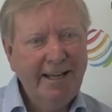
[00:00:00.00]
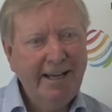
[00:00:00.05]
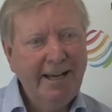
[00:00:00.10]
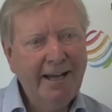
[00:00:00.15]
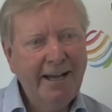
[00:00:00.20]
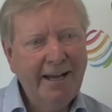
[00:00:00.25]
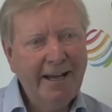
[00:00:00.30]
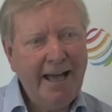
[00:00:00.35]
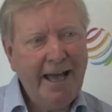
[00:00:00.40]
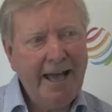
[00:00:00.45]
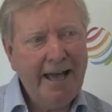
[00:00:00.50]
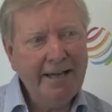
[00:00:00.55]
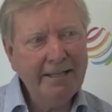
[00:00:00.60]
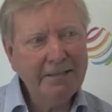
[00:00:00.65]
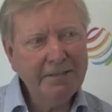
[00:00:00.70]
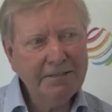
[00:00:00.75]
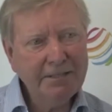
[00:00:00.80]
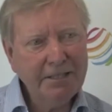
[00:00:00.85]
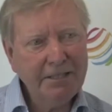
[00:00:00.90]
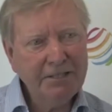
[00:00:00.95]

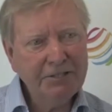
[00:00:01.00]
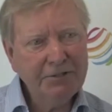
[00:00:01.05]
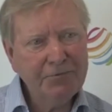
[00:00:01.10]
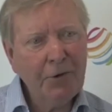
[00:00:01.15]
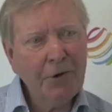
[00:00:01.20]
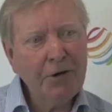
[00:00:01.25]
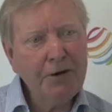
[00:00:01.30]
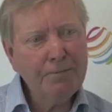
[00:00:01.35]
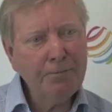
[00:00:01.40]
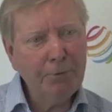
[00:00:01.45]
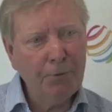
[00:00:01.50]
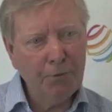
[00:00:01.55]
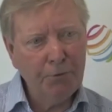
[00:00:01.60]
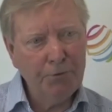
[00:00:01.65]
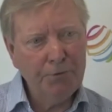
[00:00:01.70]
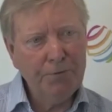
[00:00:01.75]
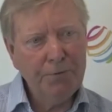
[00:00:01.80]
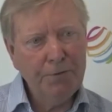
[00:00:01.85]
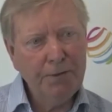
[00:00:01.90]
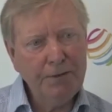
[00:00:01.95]
And it's very
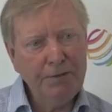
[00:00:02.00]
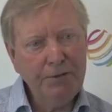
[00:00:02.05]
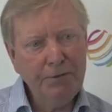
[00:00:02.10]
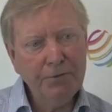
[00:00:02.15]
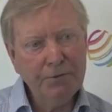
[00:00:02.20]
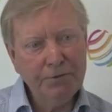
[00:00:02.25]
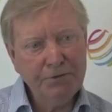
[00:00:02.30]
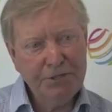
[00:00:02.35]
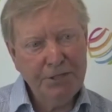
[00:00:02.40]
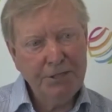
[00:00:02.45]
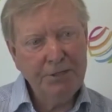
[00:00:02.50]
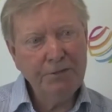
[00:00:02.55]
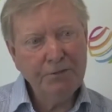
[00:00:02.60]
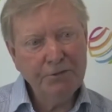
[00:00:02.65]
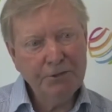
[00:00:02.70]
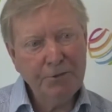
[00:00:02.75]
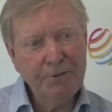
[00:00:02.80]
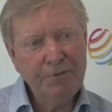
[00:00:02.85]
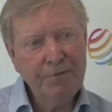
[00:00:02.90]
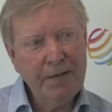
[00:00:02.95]
important that you continue
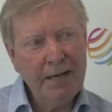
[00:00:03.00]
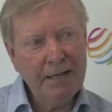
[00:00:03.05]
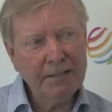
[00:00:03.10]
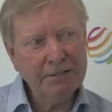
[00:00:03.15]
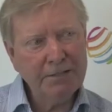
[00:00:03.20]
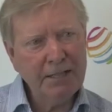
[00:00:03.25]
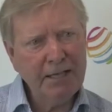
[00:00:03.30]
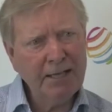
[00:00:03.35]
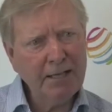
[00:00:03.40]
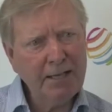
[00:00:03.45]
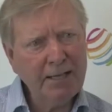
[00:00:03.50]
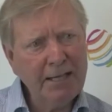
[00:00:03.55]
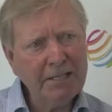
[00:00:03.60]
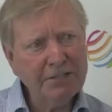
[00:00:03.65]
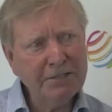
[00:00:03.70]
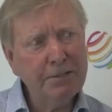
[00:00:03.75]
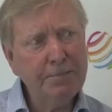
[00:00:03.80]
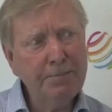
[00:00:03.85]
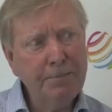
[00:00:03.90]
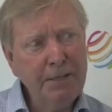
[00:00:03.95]
to invest. And I
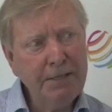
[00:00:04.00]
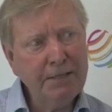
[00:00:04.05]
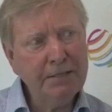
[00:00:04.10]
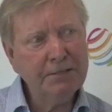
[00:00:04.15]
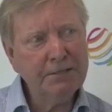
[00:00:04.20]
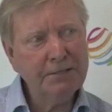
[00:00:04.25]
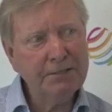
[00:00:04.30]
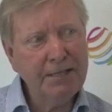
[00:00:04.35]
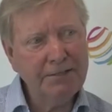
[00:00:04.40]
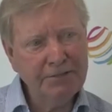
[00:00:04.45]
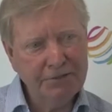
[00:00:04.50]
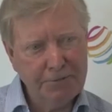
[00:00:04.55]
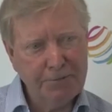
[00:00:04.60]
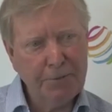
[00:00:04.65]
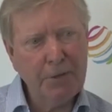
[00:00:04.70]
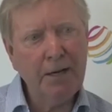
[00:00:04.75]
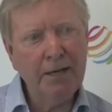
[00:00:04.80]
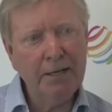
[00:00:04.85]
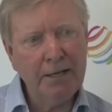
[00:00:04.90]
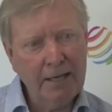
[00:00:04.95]
guess the biggest sense of
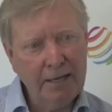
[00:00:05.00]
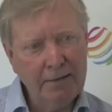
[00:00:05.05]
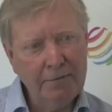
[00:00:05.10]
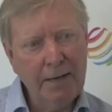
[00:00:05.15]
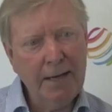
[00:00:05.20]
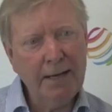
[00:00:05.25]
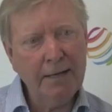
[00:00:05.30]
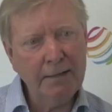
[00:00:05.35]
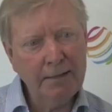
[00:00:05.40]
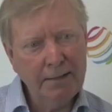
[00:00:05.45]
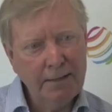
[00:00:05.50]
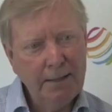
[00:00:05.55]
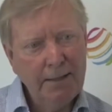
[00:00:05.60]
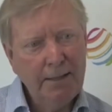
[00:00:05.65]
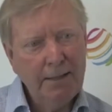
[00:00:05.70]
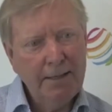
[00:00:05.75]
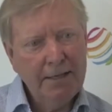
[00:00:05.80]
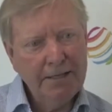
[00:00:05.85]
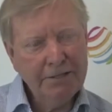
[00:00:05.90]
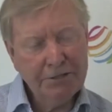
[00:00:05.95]
pride I've had
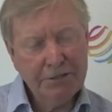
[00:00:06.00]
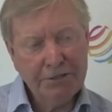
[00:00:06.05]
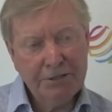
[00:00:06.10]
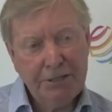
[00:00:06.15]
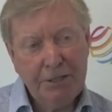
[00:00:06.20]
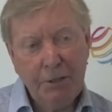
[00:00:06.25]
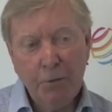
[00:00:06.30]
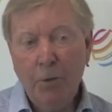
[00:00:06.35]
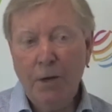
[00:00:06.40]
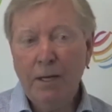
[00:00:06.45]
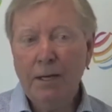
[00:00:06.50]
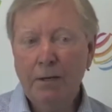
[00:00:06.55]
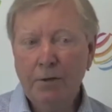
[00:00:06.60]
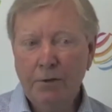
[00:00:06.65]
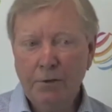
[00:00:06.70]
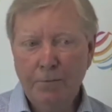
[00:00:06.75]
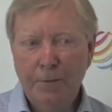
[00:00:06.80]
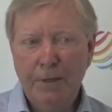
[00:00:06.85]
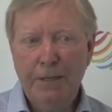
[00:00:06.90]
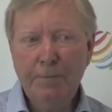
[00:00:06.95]
is to see quite a
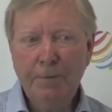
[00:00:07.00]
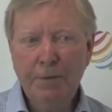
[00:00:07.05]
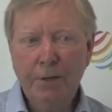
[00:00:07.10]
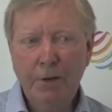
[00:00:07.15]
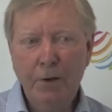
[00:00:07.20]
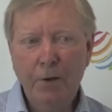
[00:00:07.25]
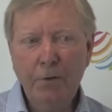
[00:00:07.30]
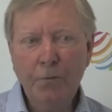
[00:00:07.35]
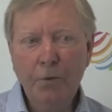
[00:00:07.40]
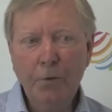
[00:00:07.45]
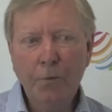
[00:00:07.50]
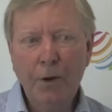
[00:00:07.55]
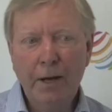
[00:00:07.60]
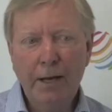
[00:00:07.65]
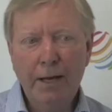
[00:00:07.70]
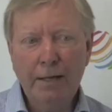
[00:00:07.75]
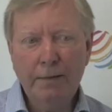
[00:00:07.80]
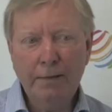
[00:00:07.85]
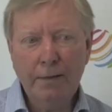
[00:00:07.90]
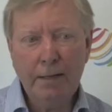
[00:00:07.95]
lot of people along the
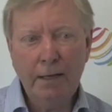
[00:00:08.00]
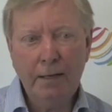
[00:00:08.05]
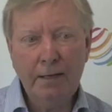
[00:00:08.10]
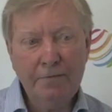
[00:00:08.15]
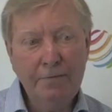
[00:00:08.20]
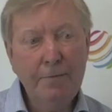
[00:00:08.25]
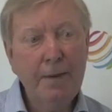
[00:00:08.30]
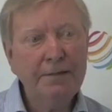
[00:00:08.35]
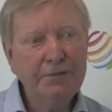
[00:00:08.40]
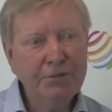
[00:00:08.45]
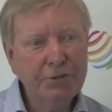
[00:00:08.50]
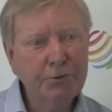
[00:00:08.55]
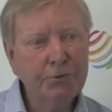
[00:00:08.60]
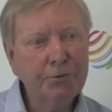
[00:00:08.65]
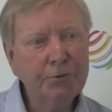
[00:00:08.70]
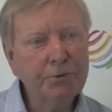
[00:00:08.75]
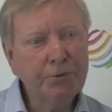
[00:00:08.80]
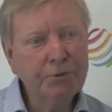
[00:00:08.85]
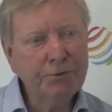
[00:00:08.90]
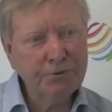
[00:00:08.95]
way that I've
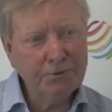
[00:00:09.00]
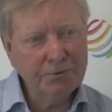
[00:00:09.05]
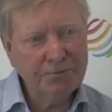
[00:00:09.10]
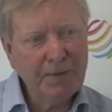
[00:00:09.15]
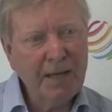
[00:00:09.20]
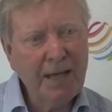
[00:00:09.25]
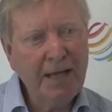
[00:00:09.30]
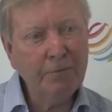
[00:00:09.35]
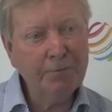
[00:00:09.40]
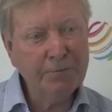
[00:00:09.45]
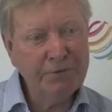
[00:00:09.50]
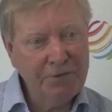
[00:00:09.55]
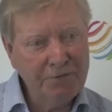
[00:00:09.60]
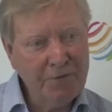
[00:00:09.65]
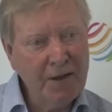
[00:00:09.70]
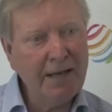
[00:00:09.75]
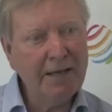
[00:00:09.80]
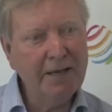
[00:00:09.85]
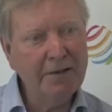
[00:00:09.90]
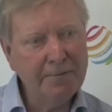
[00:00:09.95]
mentored or helped
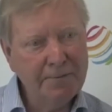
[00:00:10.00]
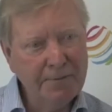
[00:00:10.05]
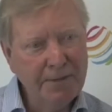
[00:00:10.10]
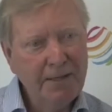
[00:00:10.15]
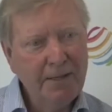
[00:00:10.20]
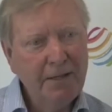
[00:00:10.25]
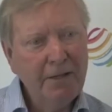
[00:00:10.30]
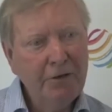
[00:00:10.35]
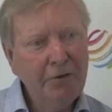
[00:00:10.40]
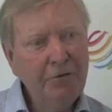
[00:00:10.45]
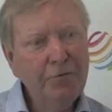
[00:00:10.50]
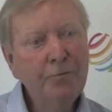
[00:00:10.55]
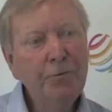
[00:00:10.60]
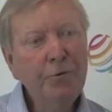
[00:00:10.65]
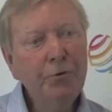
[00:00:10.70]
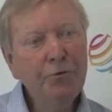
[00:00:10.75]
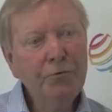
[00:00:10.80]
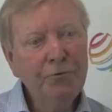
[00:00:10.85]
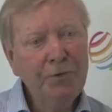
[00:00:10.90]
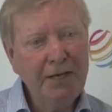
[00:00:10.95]
develop who've
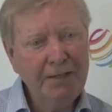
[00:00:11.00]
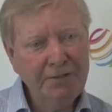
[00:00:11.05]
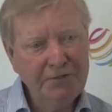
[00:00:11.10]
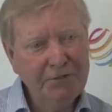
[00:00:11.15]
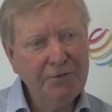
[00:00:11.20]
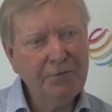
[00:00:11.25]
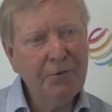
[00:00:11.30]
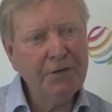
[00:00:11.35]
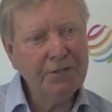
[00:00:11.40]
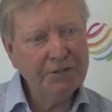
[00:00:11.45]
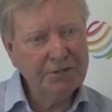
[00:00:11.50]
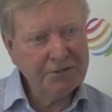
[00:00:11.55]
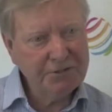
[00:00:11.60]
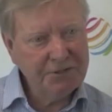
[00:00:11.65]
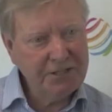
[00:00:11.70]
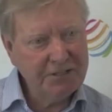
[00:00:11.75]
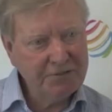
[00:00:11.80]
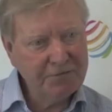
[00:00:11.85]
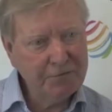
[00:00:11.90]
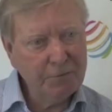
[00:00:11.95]
moved into very
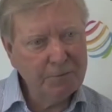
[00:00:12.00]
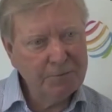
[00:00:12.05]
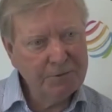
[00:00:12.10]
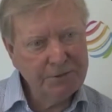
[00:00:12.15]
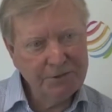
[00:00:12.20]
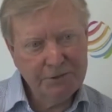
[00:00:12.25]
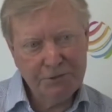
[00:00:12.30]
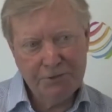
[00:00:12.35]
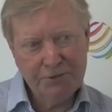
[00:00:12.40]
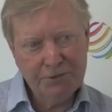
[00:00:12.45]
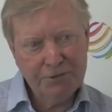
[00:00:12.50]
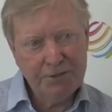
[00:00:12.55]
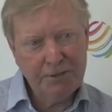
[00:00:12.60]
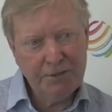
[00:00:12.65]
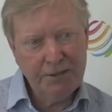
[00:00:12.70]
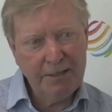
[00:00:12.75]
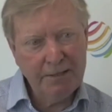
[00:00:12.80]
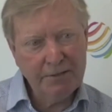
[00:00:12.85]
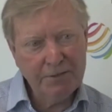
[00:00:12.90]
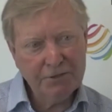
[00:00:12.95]
successful positions
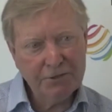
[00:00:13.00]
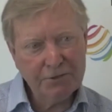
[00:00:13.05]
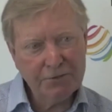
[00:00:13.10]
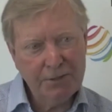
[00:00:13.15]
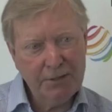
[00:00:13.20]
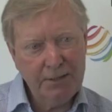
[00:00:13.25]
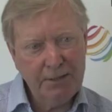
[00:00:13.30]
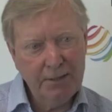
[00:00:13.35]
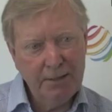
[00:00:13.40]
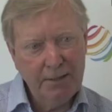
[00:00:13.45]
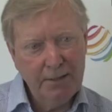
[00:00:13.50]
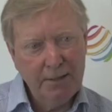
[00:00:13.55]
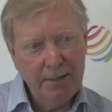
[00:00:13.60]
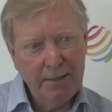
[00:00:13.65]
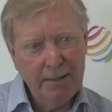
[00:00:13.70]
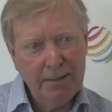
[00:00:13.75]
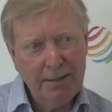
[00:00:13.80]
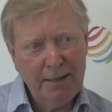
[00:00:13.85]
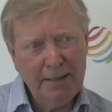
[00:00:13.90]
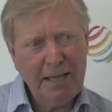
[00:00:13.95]
in the industry.
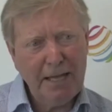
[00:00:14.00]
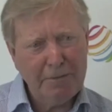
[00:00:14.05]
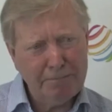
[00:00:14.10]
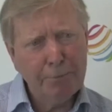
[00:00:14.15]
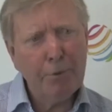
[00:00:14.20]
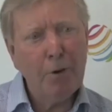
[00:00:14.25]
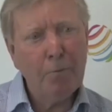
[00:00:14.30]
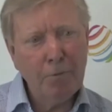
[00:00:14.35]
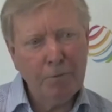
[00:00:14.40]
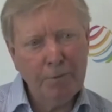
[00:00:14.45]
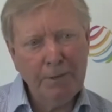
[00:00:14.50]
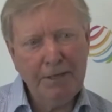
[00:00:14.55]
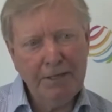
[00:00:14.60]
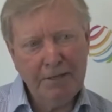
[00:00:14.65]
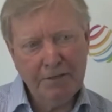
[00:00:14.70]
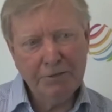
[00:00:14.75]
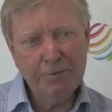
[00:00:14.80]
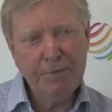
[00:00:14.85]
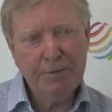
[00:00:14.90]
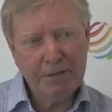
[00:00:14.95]
And that probably
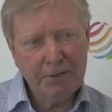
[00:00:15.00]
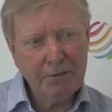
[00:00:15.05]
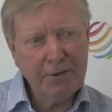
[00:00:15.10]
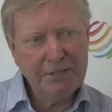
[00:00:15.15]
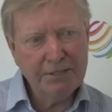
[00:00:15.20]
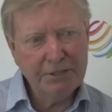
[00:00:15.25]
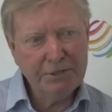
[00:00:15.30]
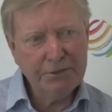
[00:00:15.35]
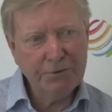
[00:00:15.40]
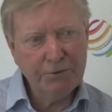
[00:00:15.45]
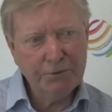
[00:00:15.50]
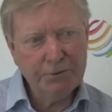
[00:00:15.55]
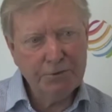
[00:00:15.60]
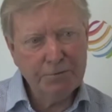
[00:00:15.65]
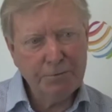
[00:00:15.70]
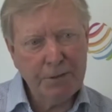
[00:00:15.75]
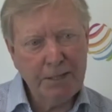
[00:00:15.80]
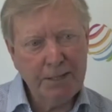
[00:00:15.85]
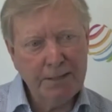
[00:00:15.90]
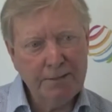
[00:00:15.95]
gives me the greatest source
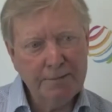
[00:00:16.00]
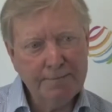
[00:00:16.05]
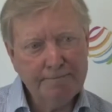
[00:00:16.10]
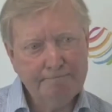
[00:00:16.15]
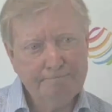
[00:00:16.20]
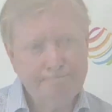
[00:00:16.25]
of pride.